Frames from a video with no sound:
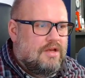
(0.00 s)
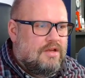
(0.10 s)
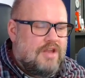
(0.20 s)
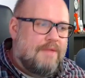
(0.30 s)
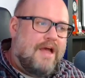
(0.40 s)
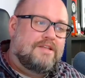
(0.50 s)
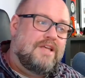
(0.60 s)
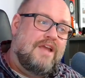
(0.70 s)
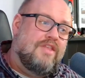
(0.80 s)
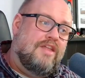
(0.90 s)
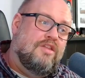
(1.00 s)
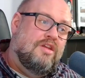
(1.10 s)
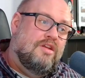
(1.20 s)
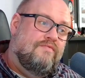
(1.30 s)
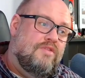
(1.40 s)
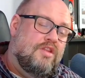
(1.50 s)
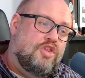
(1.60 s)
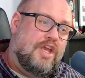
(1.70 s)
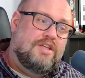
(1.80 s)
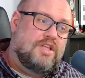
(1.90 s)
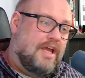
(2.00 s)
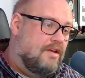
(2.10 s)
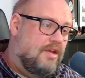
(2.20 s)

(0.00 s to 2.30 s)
Now, I'm not saying that things like,